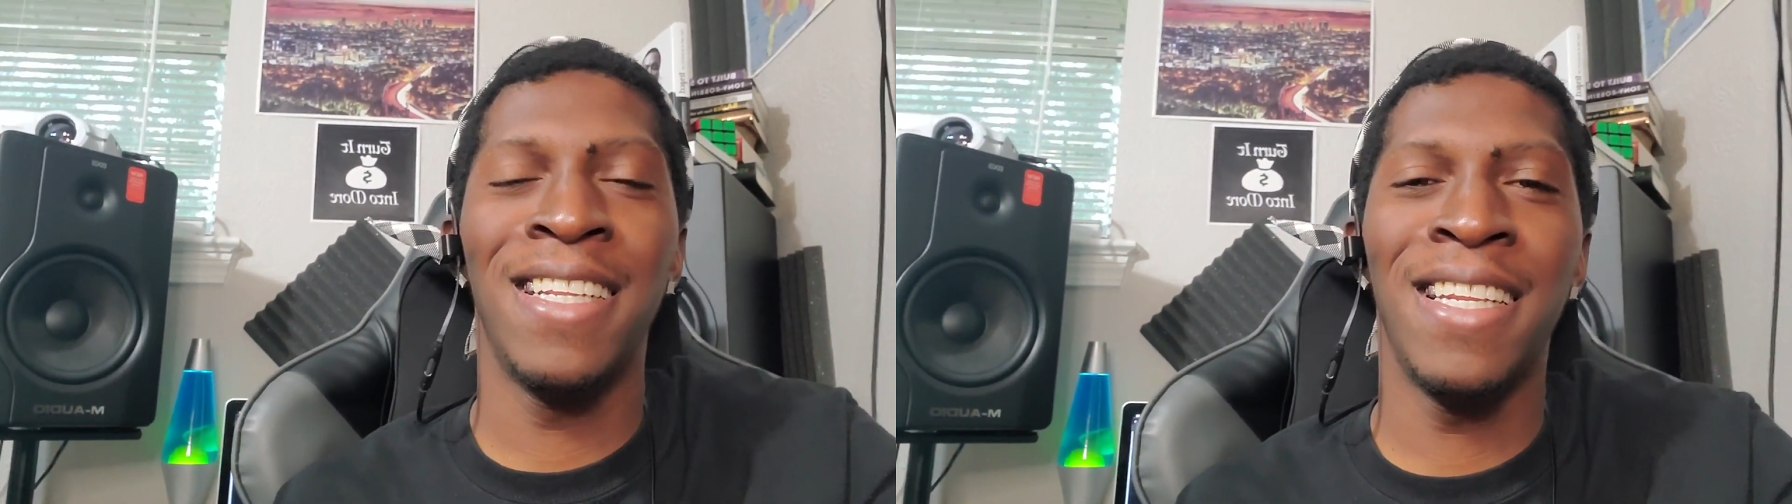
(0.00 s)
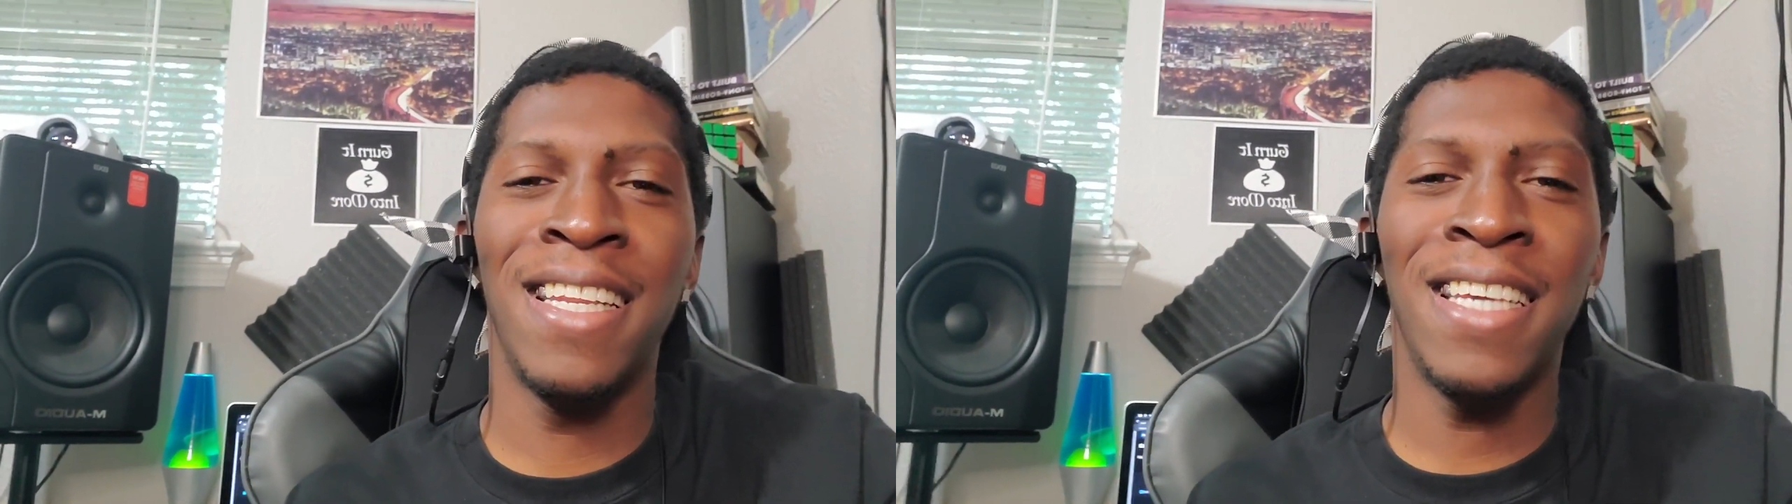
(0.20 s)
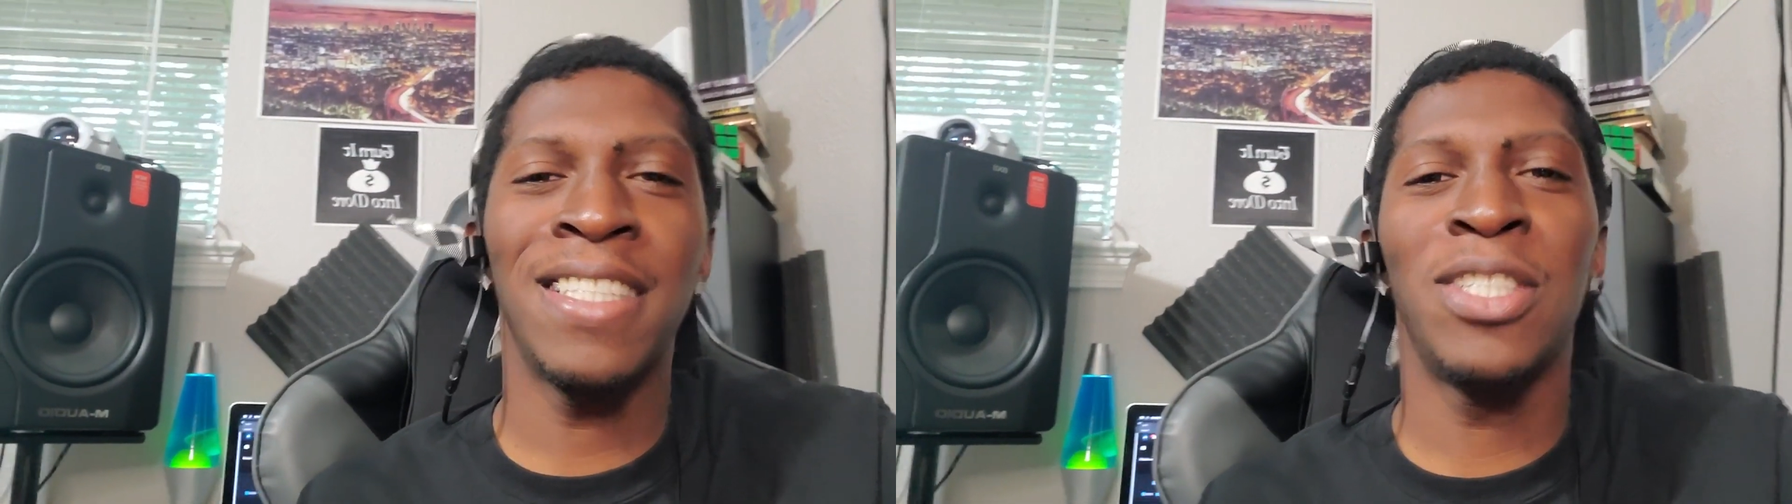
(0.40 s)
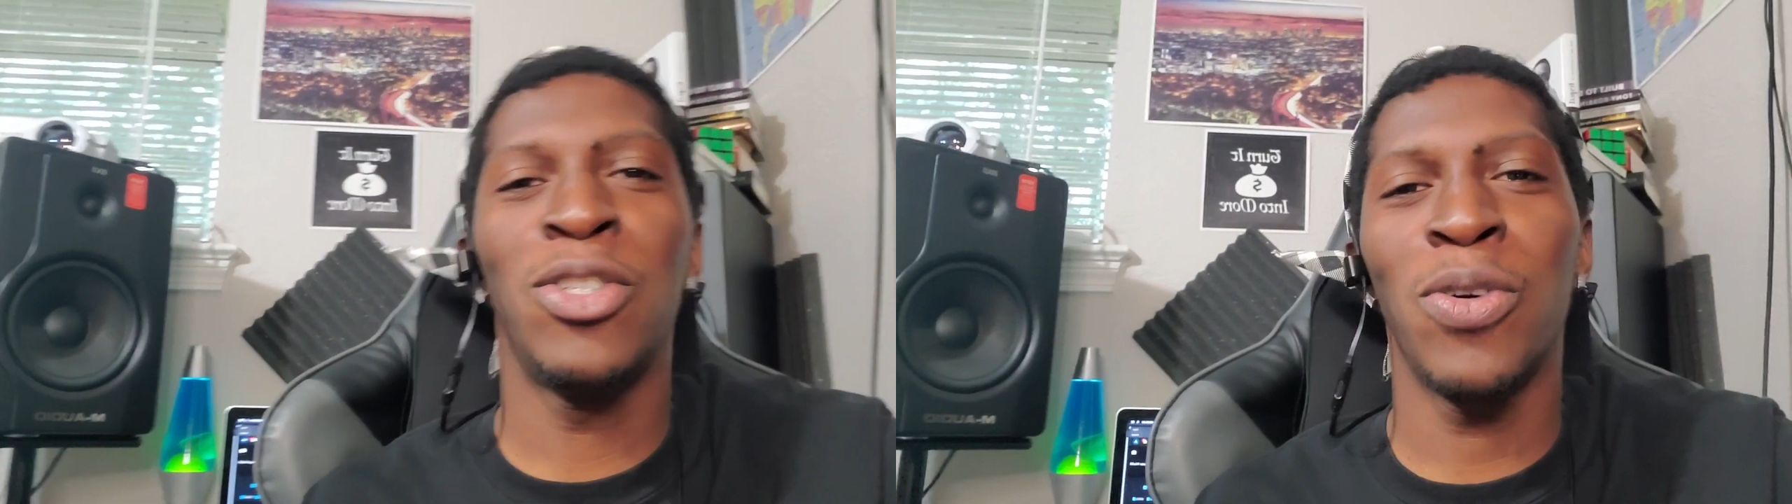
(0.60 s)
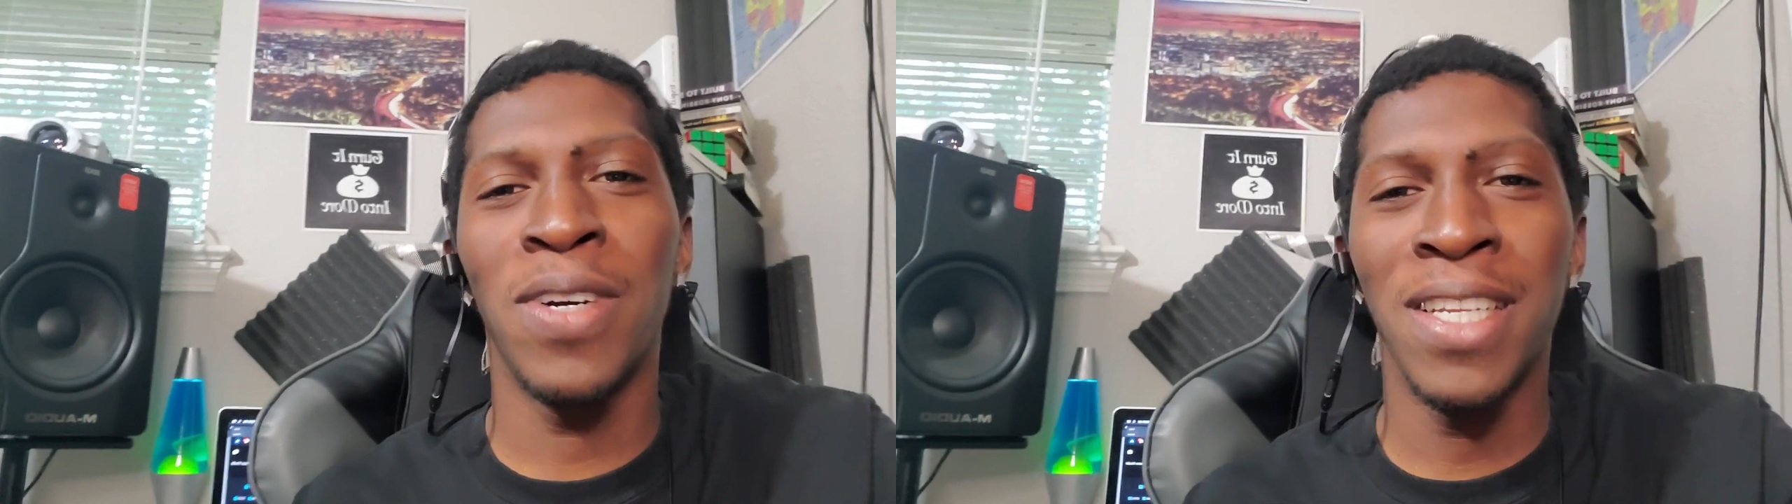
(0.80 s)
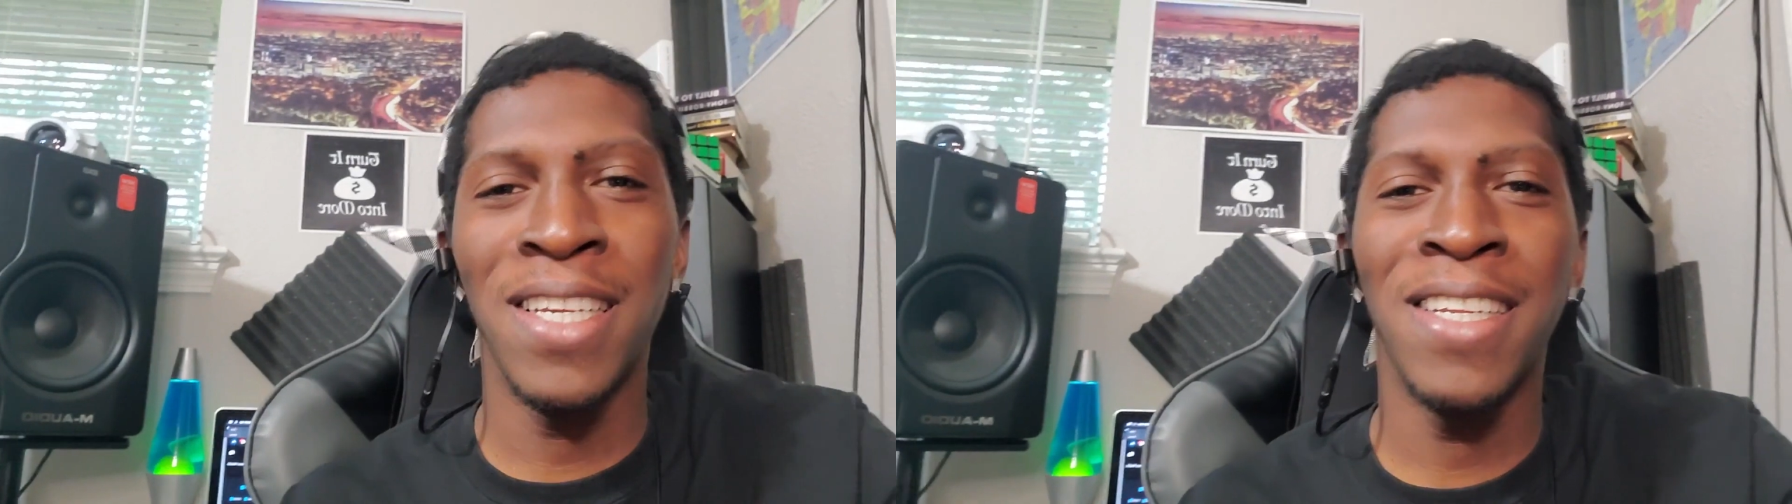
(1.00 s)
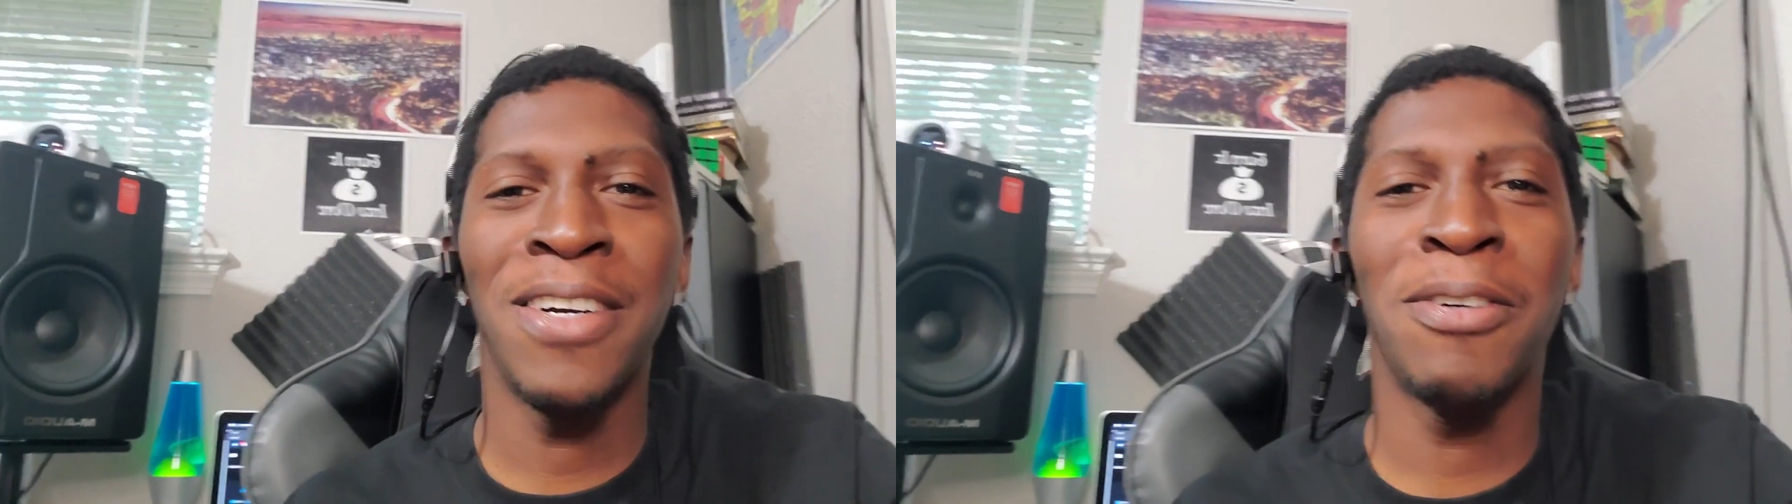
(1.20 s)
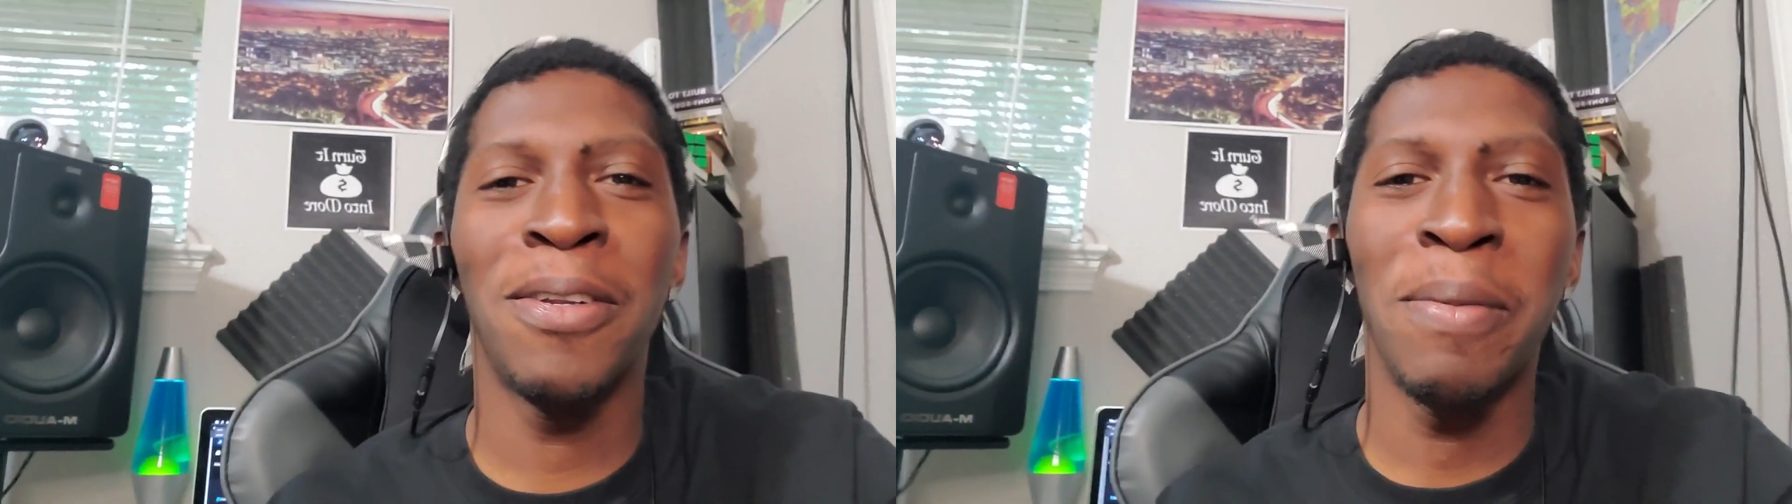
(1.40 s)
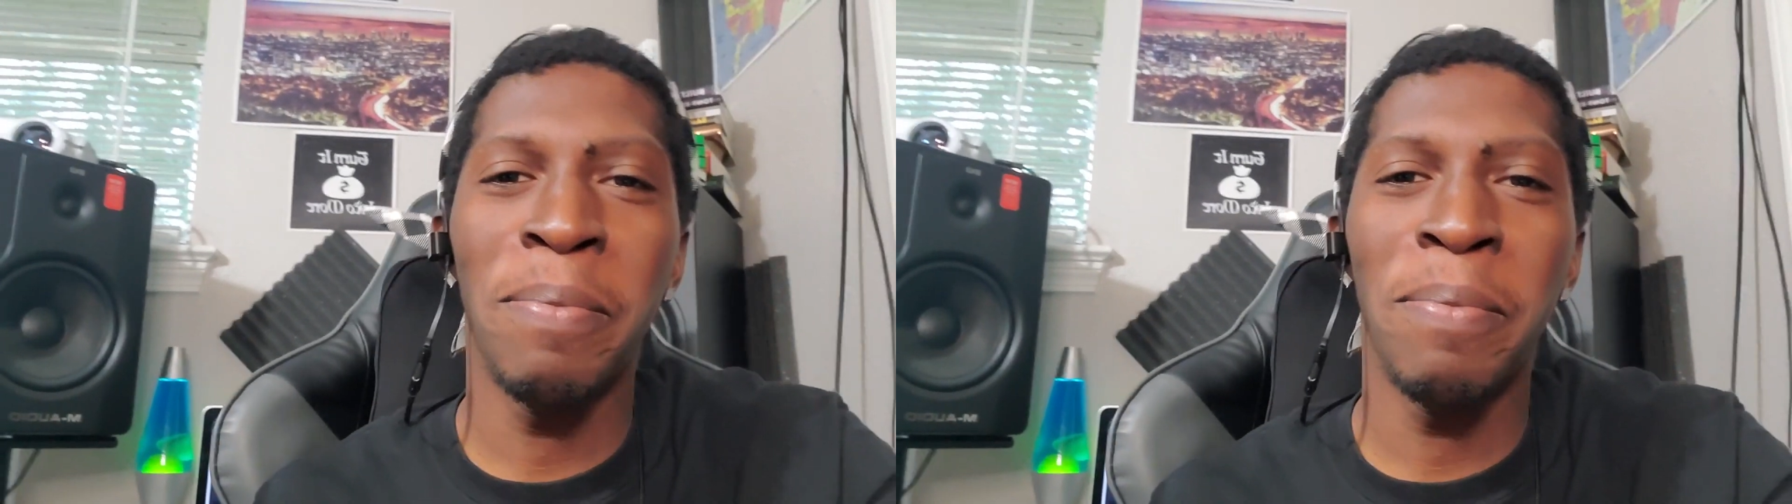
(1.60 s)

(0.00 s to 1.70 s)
Let's join in on the